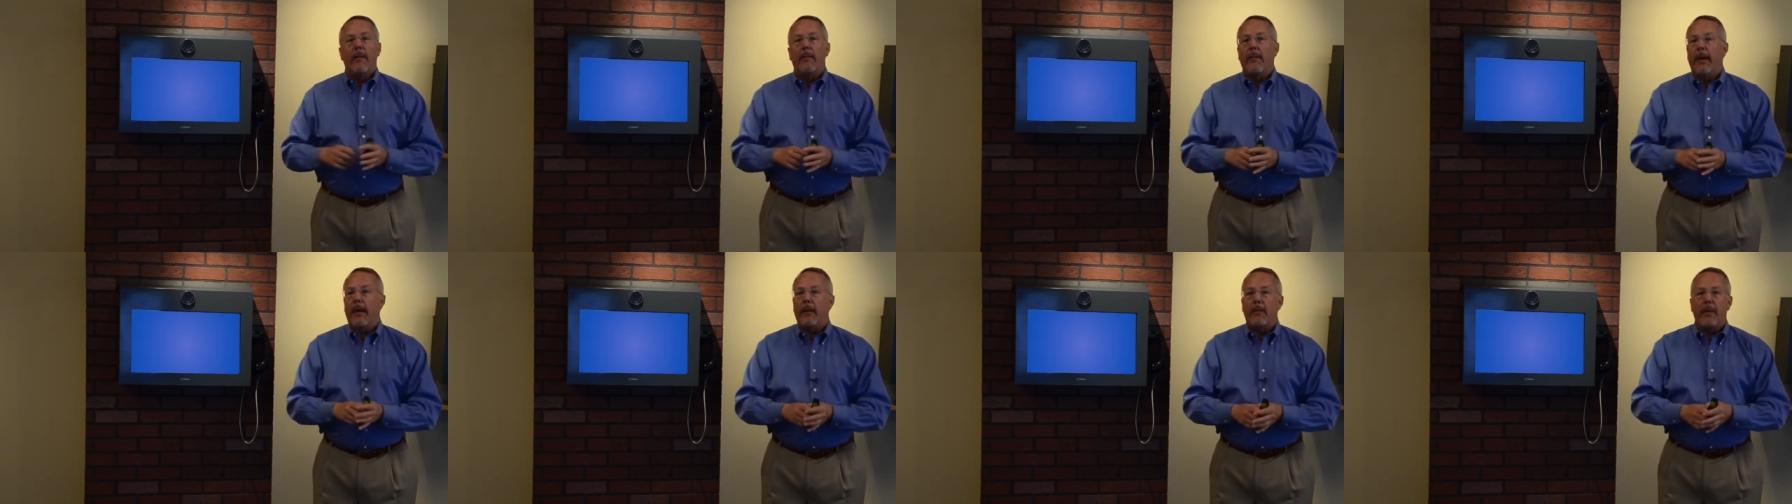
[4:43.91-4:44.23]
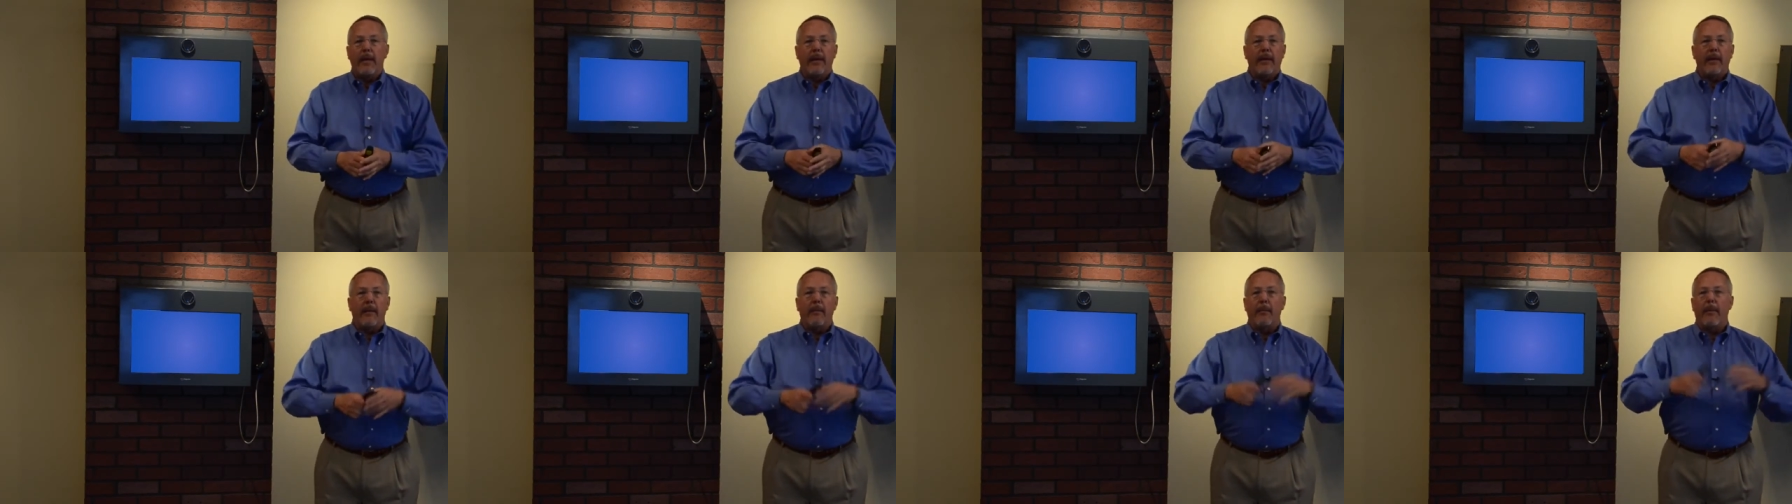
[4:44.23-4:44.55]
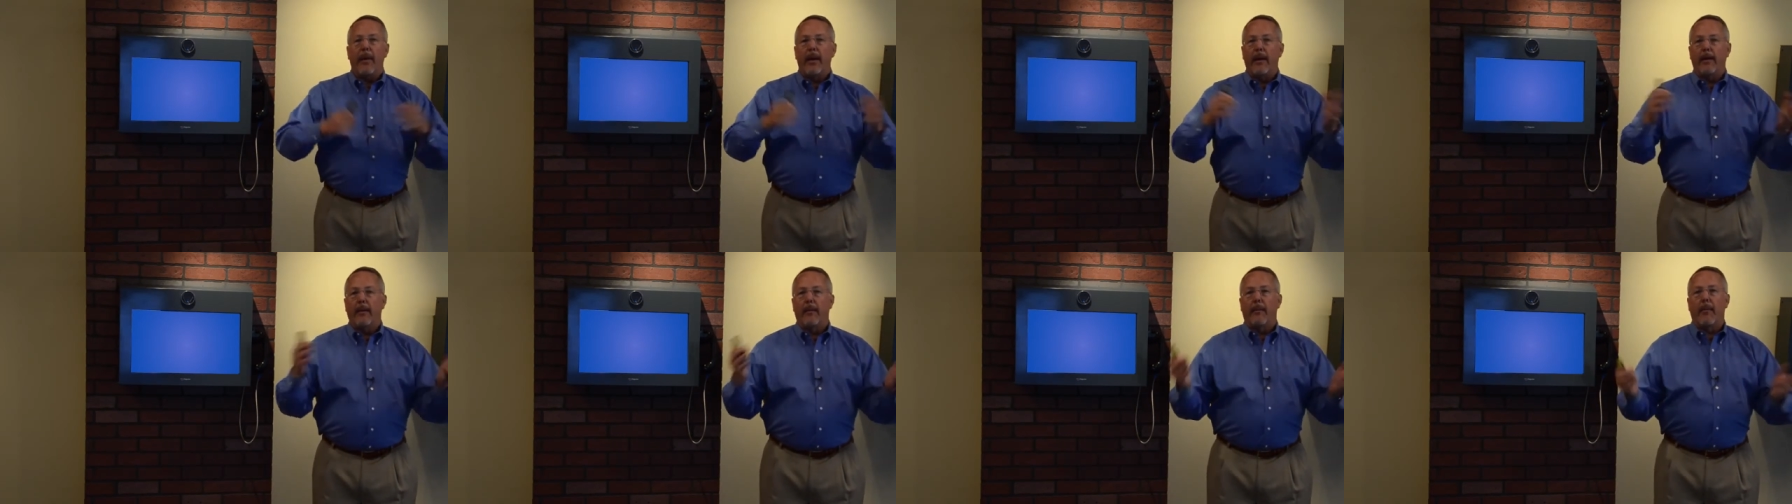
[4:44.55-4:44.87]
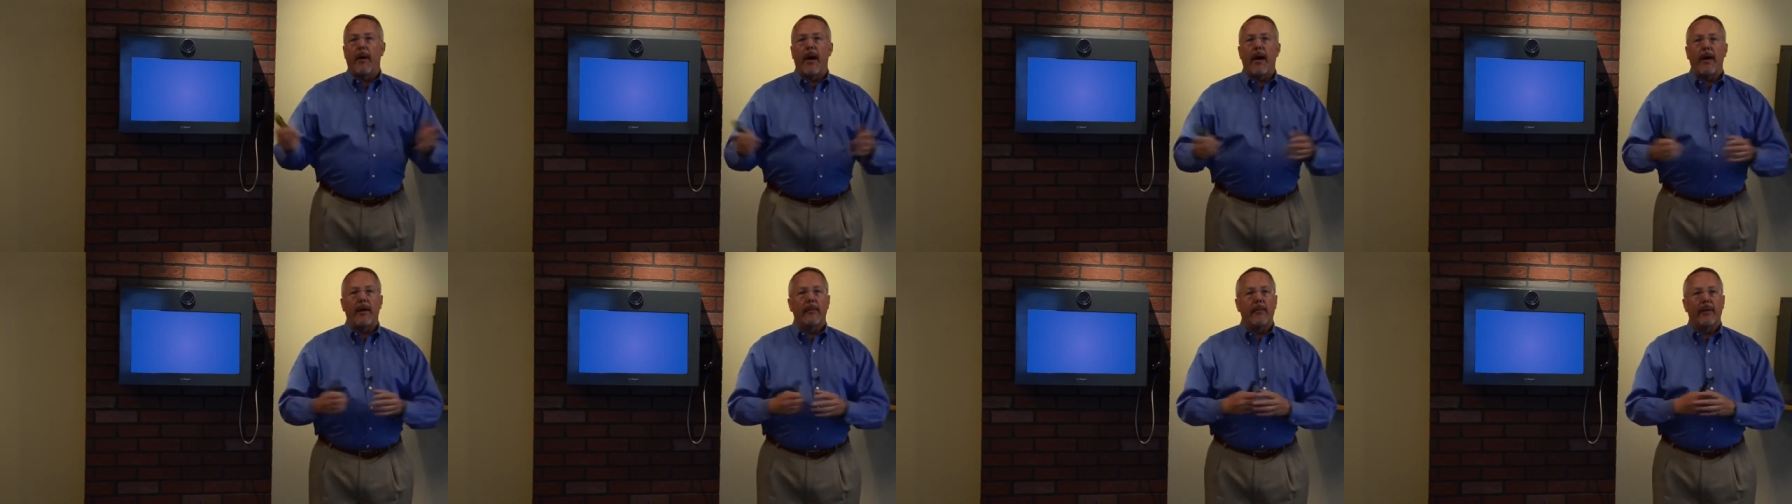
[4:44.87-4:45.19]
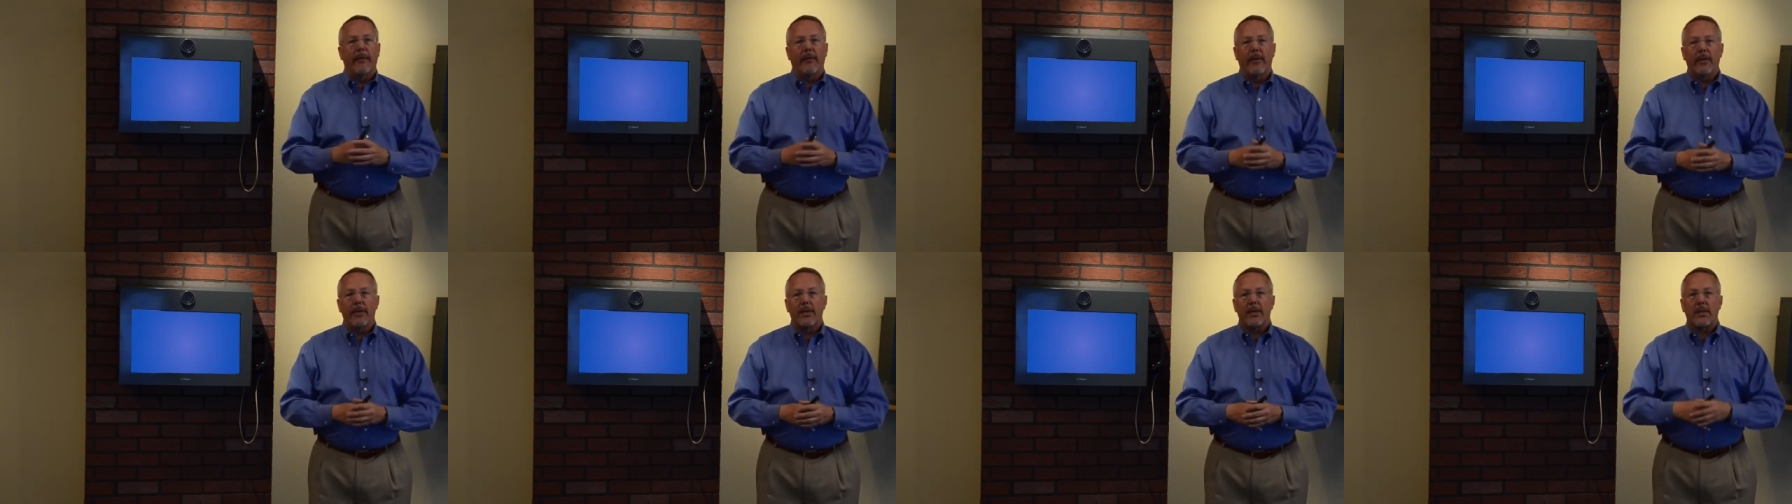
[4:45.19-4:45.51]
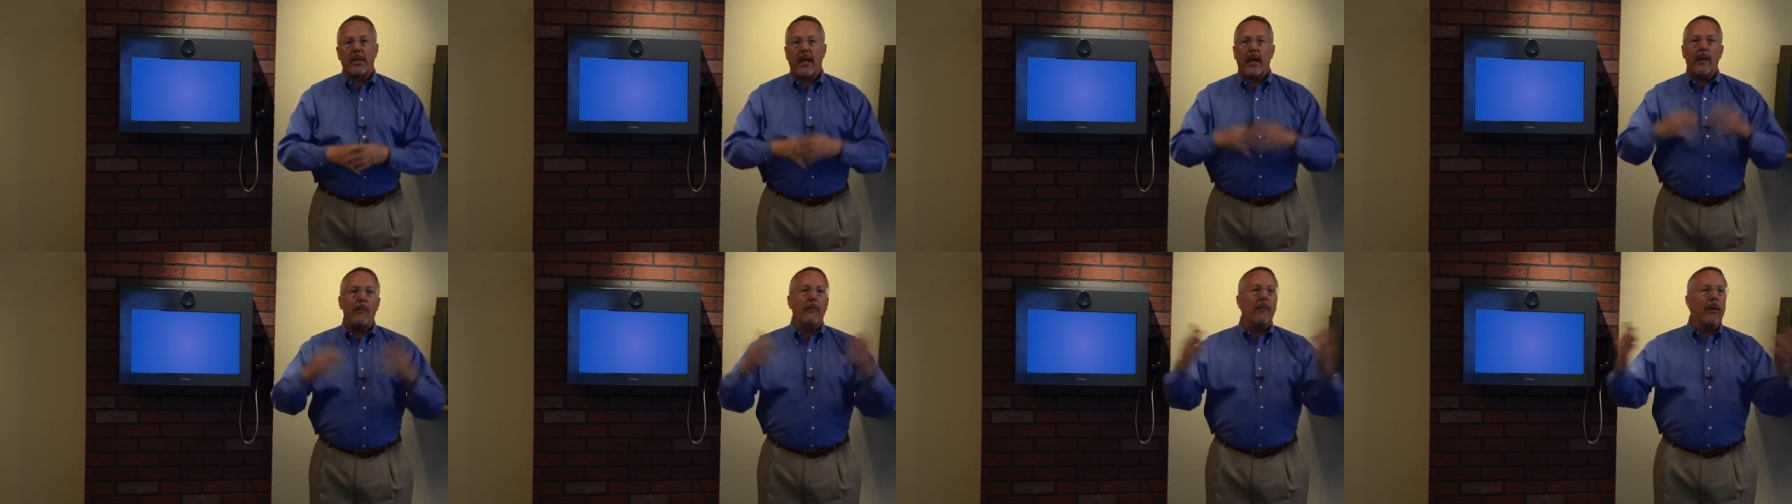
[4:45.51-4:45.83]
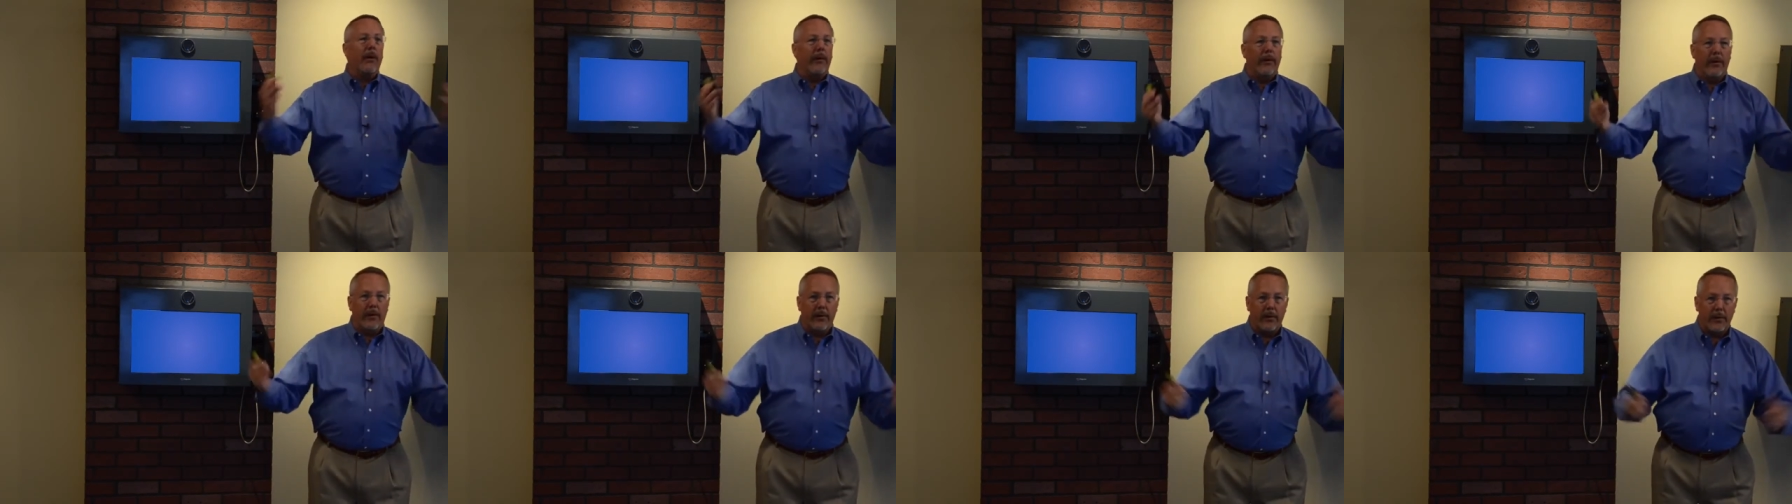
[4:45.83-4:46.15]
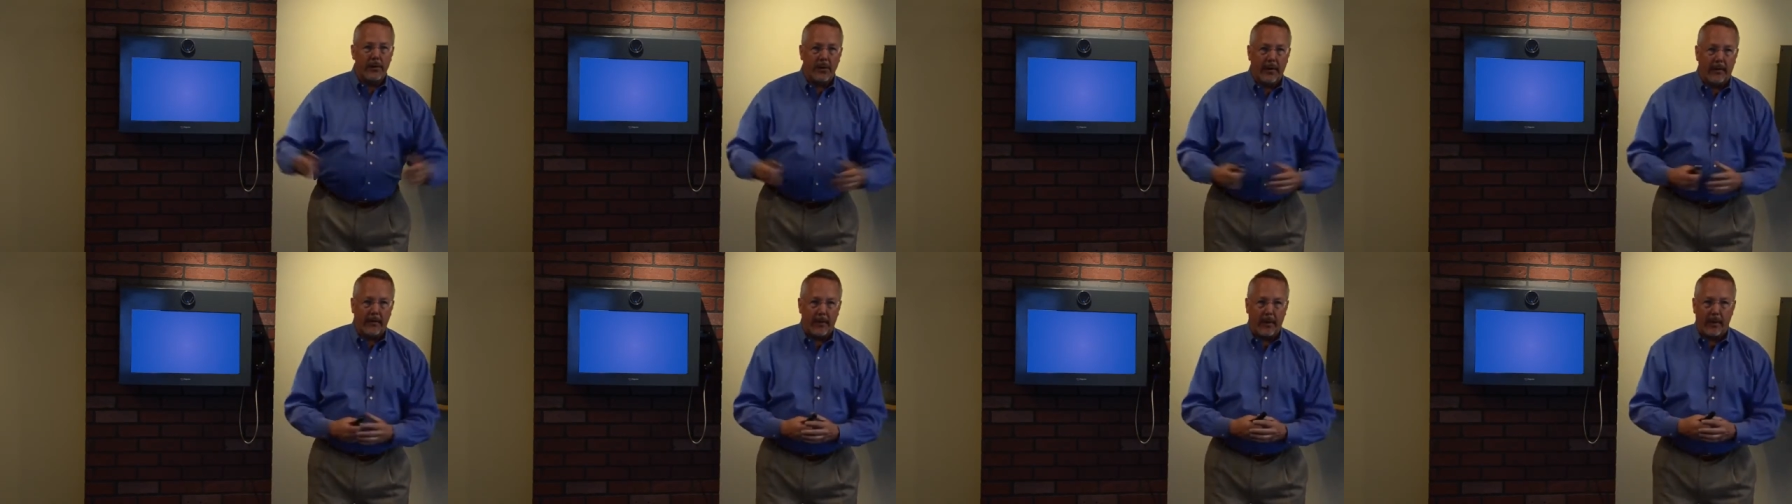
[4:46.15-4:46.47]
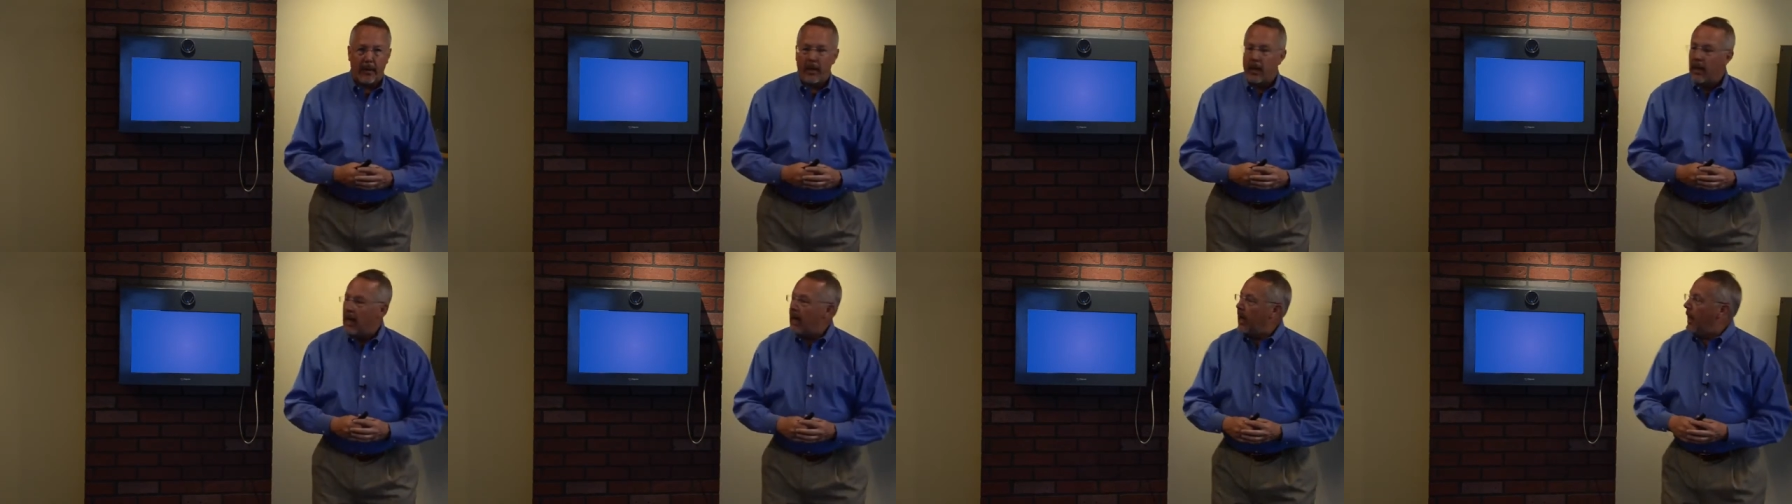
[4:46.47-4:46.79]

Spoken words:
maybe in the bottom of a state building or something.